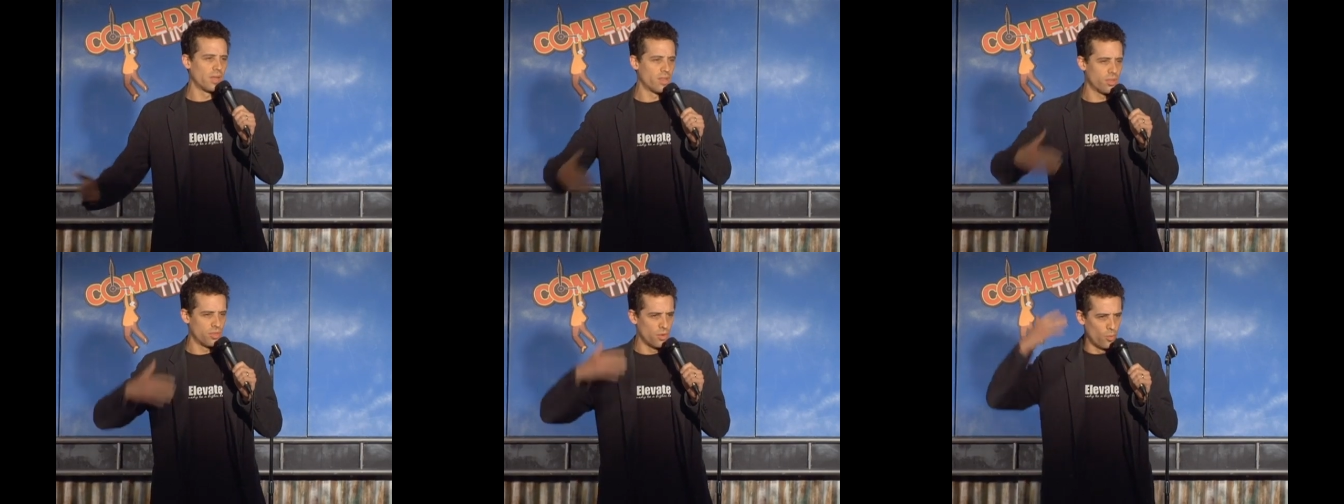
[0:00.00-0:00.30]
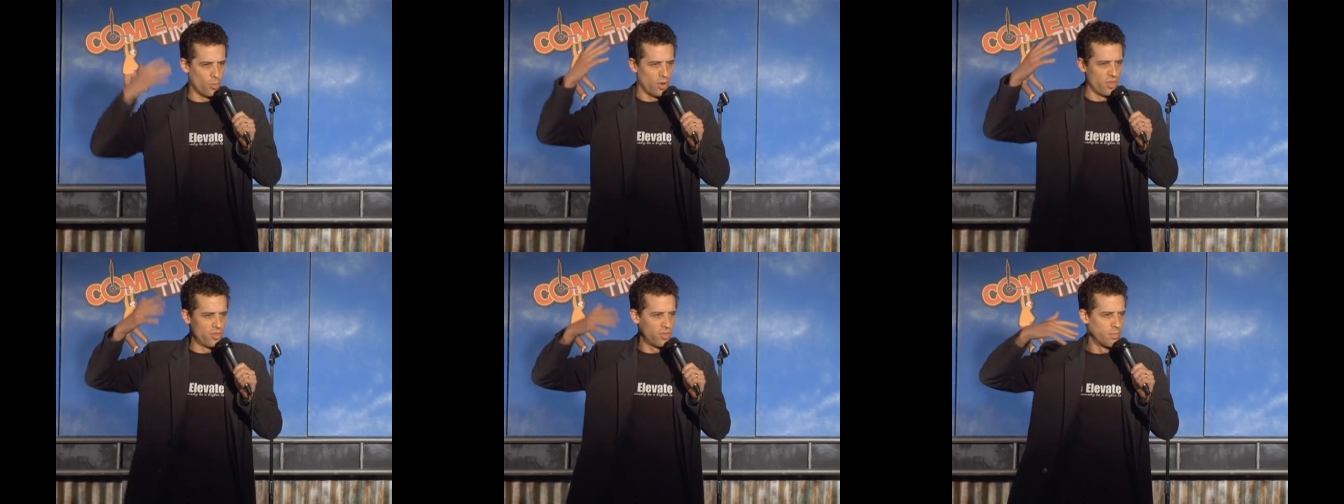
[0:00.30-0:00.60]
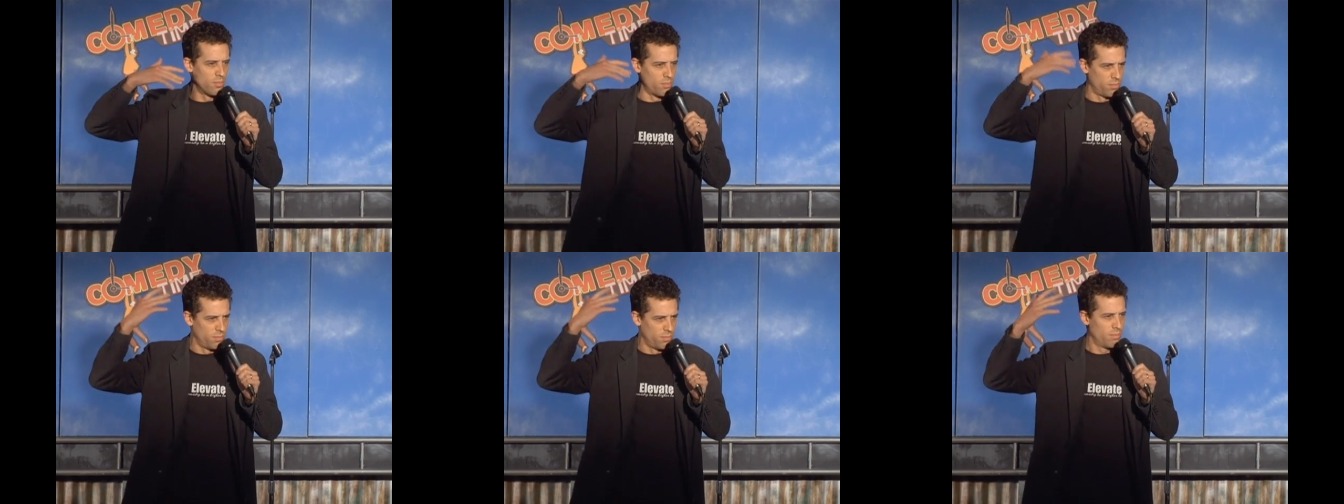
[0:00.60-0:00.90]
It's the
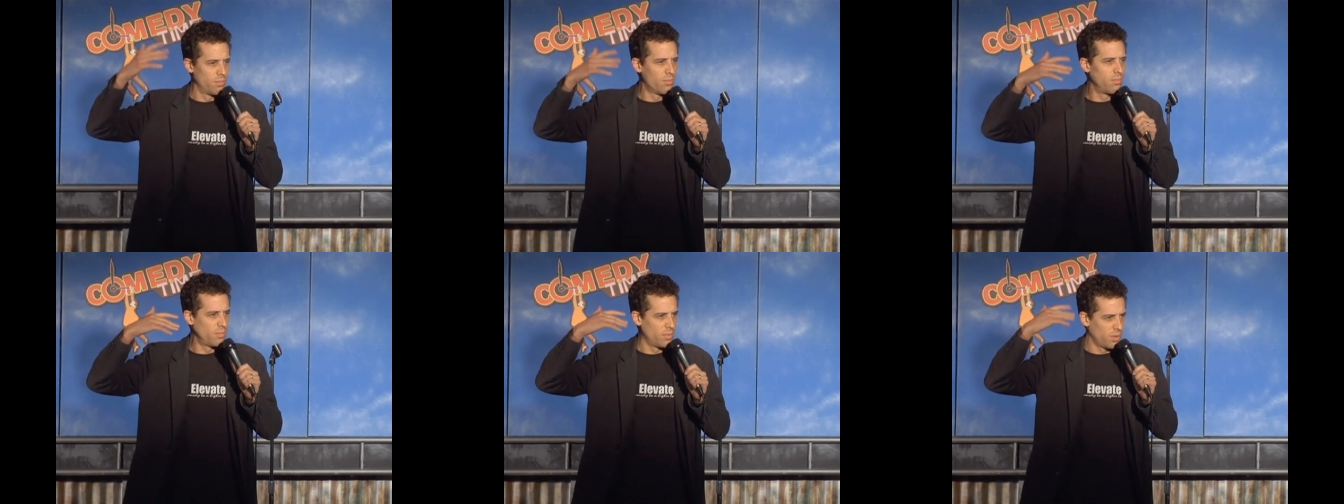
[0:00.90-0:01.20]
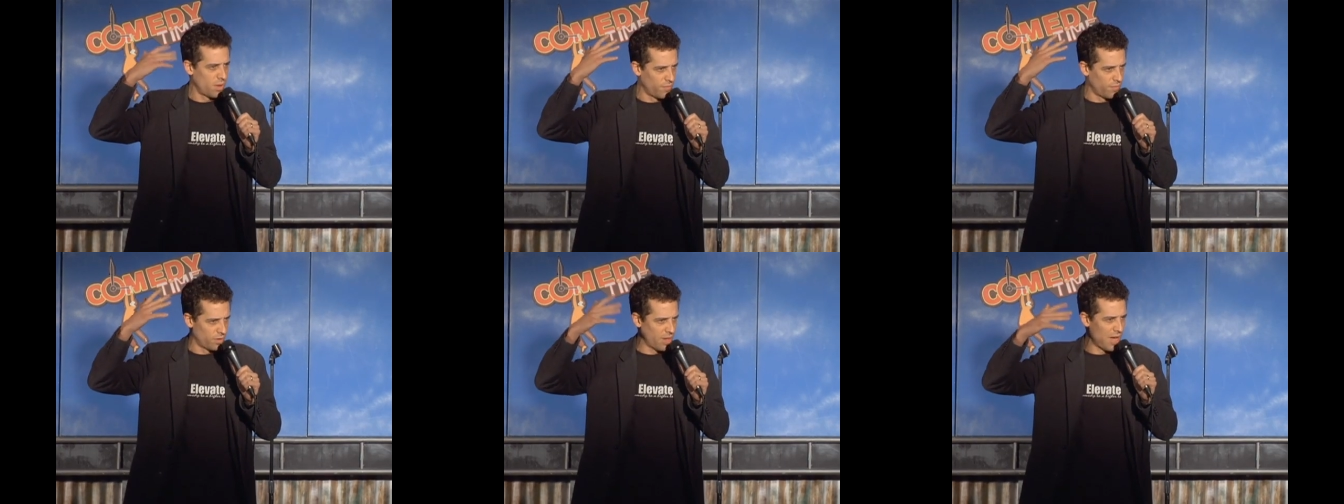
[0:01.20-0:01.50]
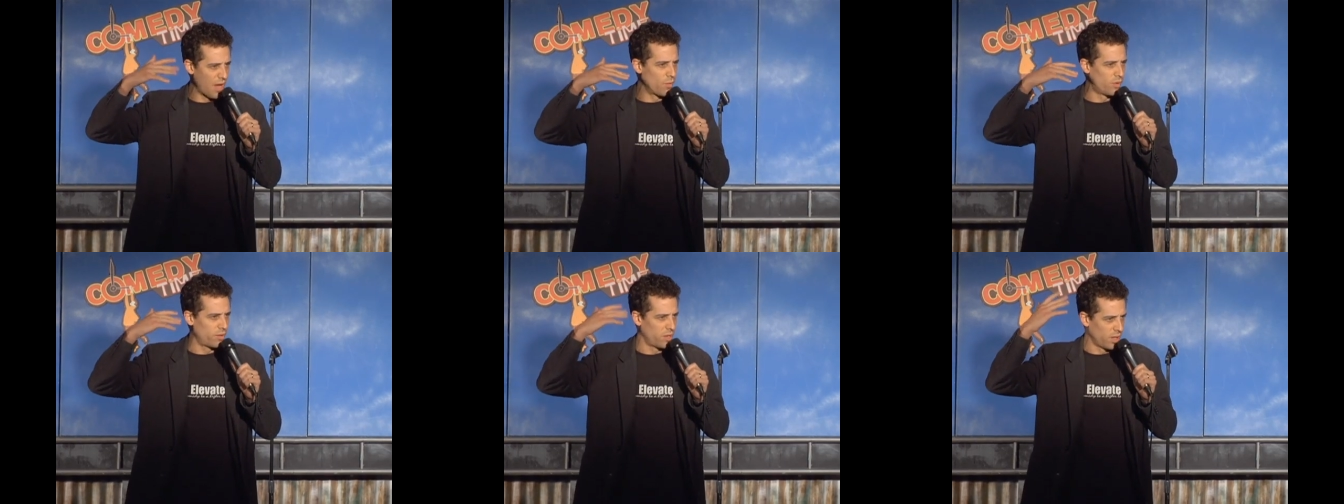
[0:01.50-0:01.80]
rhythm of
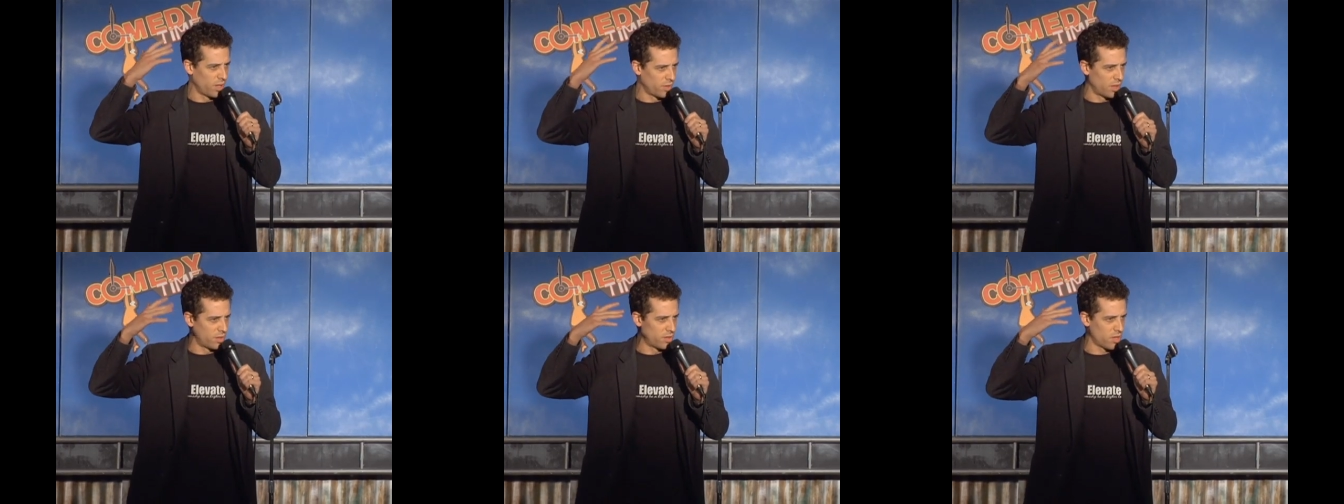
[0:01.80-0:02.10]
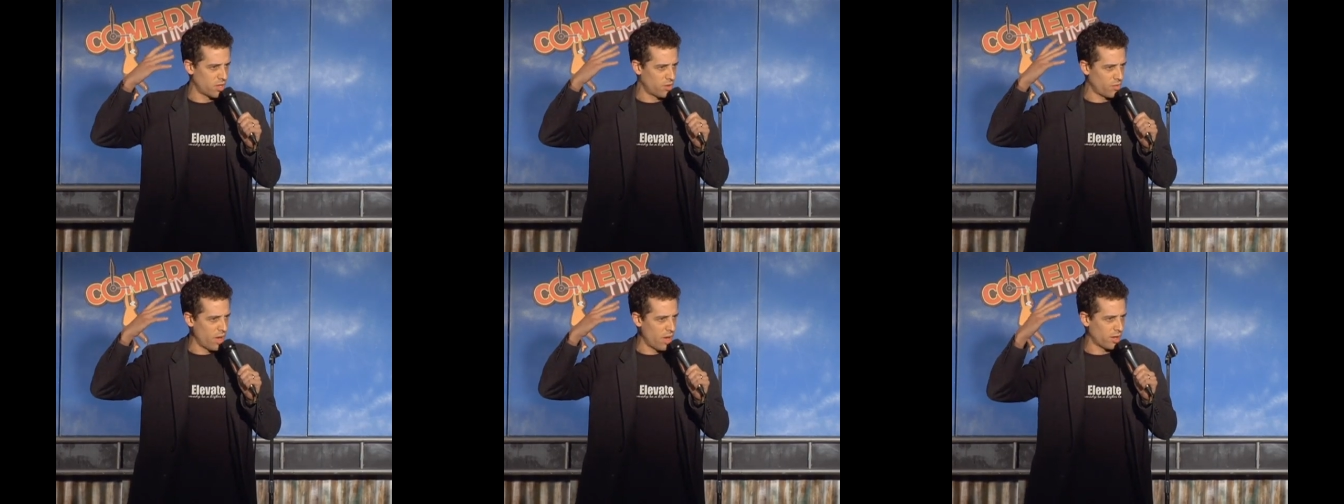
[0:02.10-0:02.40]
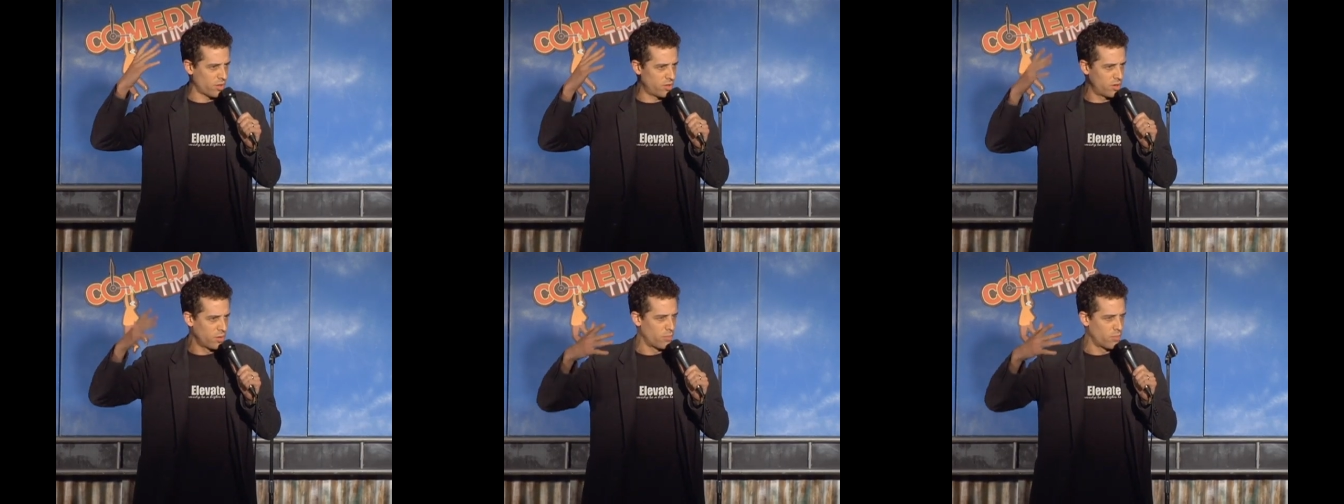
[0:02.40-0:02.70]
counting that
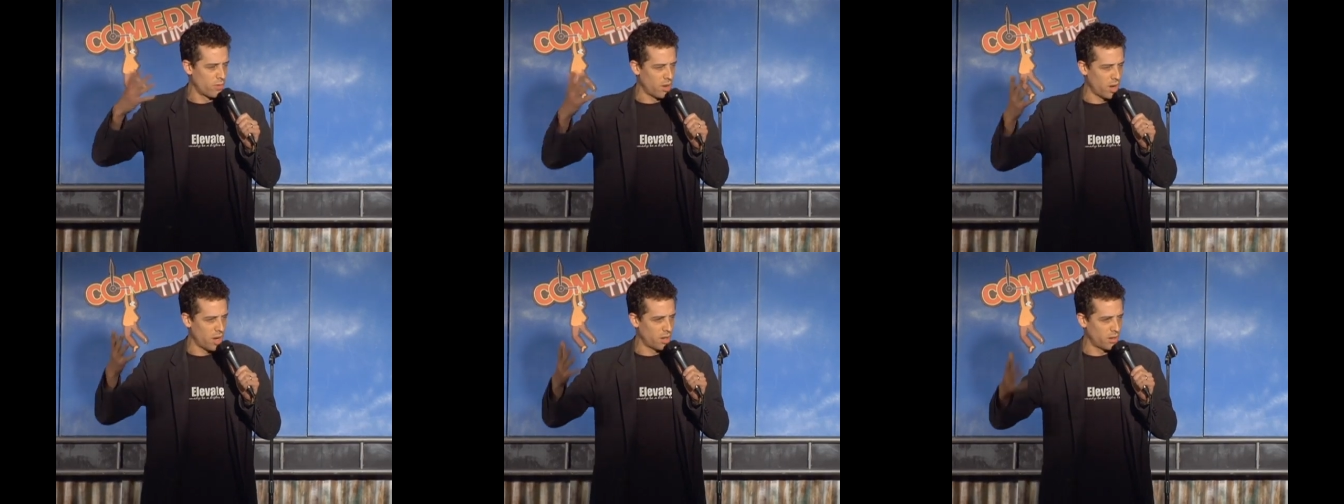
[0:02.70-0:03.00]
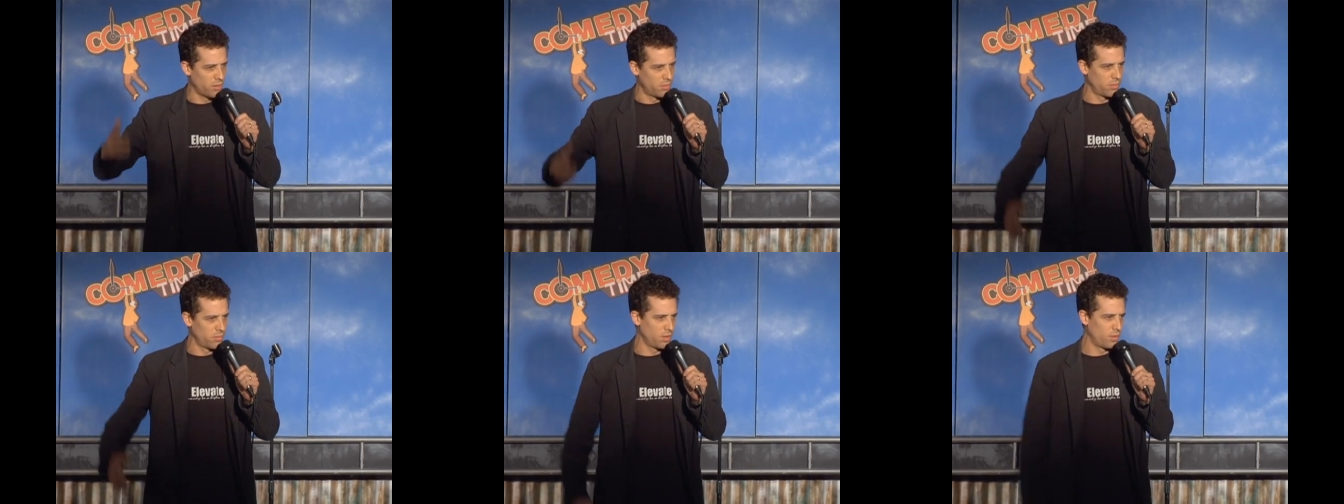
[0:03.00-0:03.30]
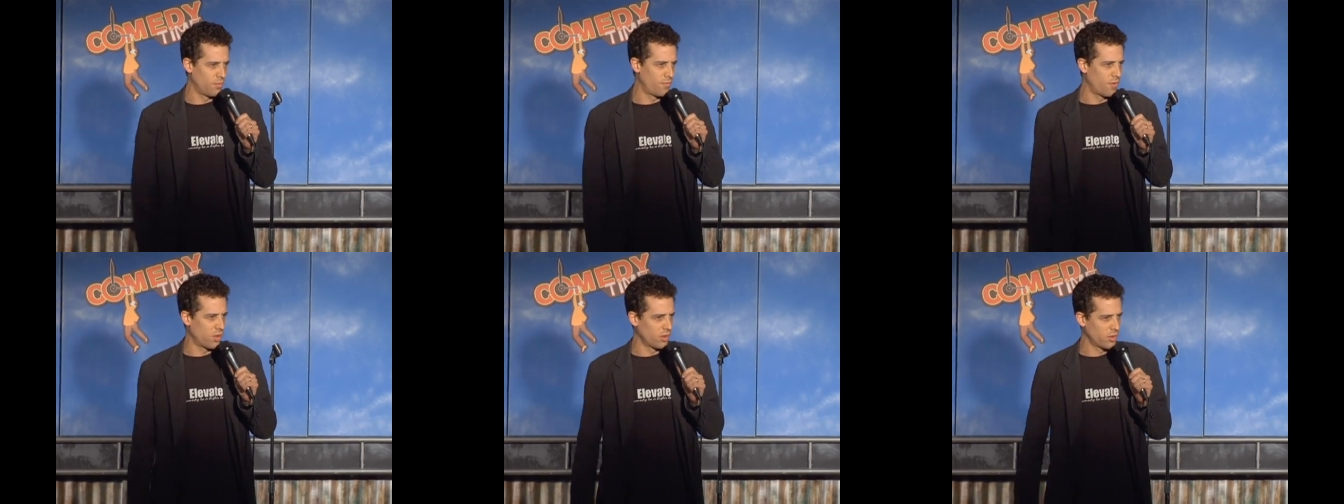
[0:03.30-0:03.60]
distracts your brain and
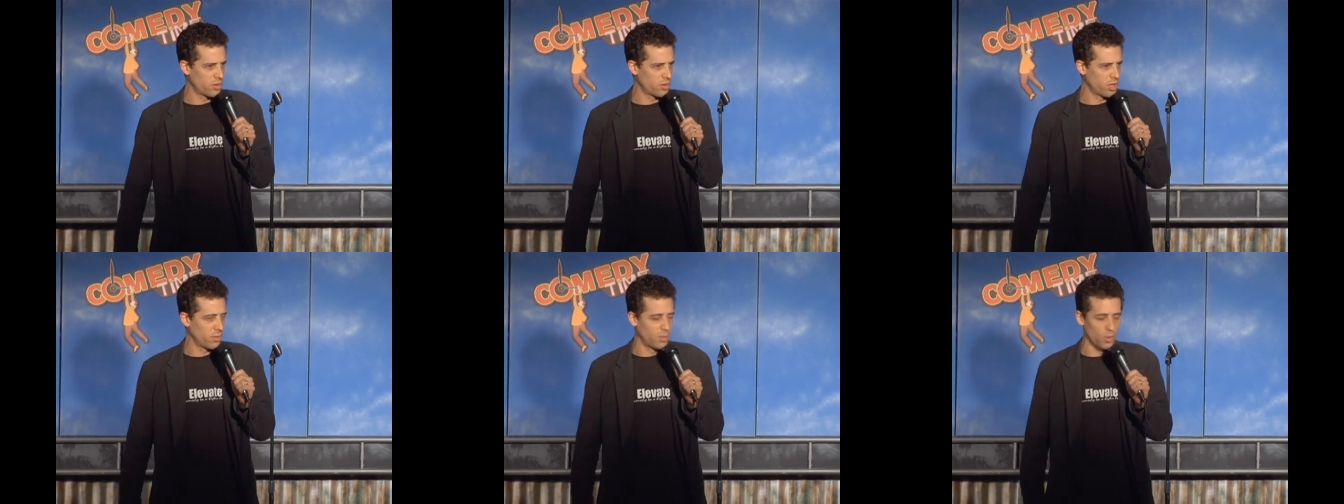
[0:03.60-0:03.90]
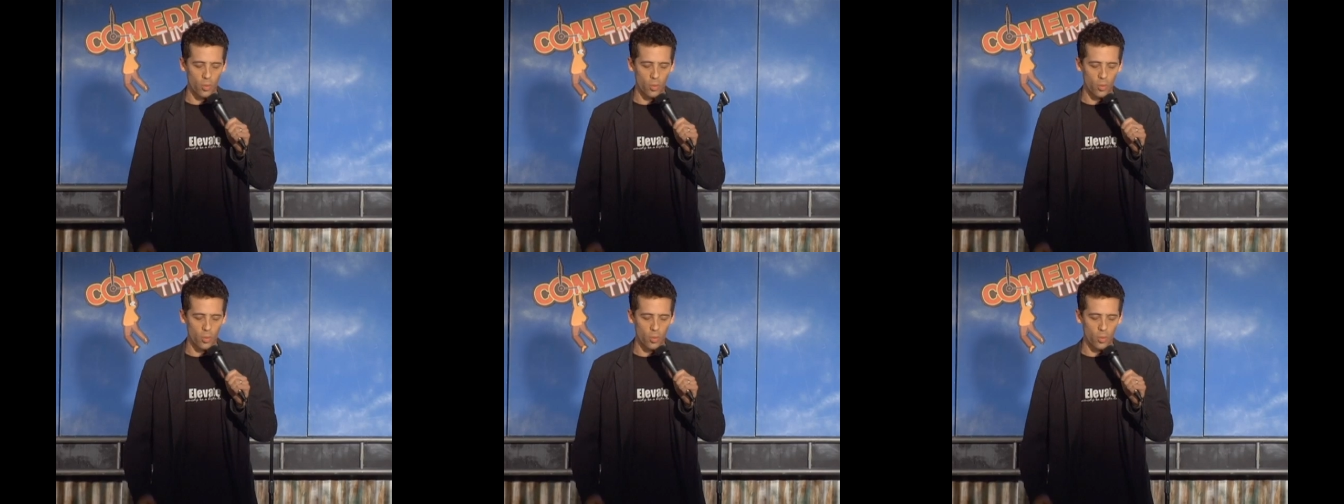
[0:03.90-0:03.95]
you fall asleep.